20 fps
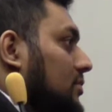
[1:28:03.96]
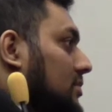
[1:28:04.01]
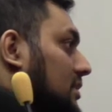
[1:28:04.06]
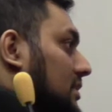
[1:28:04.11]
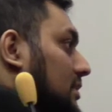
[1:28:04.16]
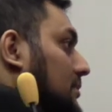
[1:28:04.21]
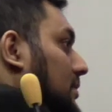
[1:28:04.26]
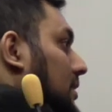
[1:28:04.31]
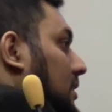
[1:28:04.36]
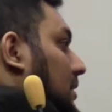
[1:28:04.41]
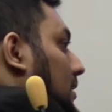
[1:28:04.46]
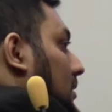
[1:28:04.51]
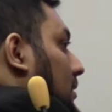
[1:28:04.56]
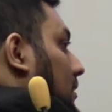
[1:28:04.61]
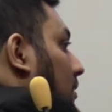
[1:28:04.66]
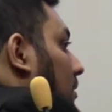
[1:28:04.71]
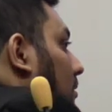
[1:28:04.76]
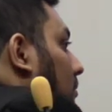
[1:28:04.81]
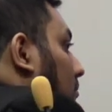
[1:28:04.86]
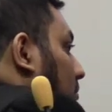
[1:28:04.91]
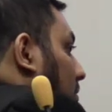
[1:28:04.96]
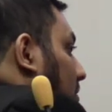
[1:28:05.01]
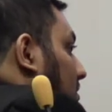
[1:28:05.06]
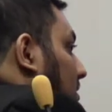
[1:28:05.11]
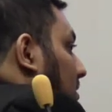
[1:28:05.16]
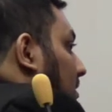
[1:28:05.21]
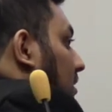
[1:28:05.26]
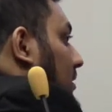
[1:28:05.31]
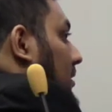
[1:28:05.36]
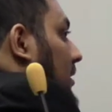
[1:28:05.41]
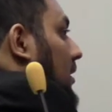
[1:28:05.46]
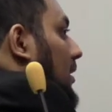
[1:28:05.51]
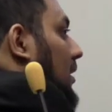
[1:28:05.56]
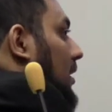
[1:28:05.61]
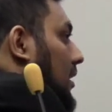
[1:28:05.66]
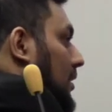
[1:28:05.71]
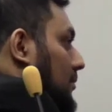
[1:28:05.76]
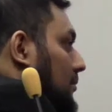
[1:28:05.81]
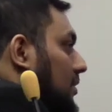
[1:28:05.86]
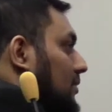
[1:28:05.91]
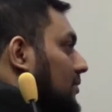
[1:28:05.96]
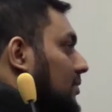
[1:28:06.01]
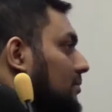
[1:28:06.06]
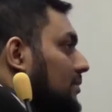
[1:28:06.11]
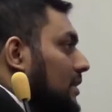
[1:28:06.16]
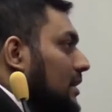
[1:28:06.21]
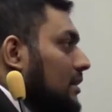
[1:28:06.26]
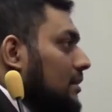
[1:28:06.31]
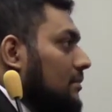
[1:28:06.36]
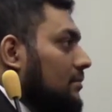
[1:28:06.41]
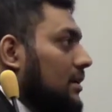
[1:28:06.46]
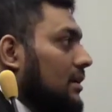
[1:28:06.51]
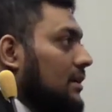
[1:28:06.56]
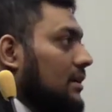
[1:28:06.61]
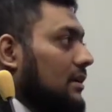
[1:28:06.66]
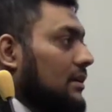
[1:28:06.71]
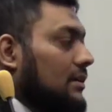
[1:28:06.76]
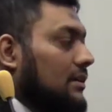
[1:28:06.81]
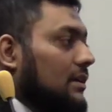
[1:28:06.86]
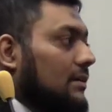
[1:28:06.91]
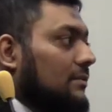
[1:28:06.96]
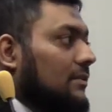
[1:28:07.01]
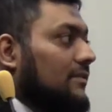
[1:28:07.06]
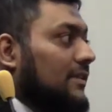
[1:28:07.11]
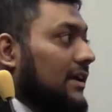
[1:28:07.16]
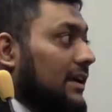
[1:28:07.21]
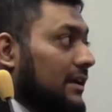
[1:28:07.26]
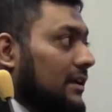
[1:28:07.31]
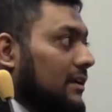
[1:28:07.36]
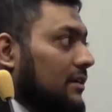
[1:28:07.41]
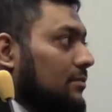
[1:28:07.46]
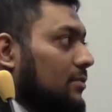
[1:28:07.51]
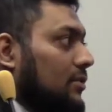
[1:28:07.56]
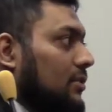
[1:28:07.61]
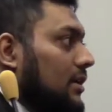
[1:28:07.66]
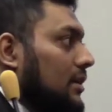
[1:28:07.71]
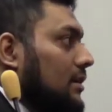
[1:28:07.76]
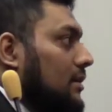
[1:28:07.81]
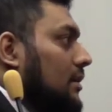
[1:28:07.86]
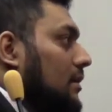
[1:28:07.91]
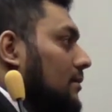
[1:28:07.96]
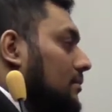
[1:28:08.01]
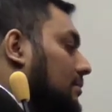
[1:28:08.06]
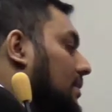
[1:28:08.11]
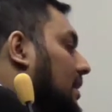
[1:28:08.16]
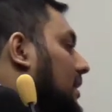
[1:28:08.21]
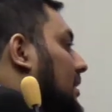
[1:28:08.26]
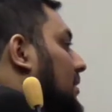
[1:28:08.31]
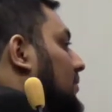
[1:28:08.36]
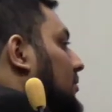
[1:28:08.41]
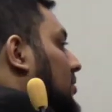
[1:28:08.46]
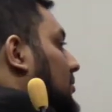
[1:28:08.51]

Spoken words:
processing, Hermit was better, but in terms of error reporting, pellet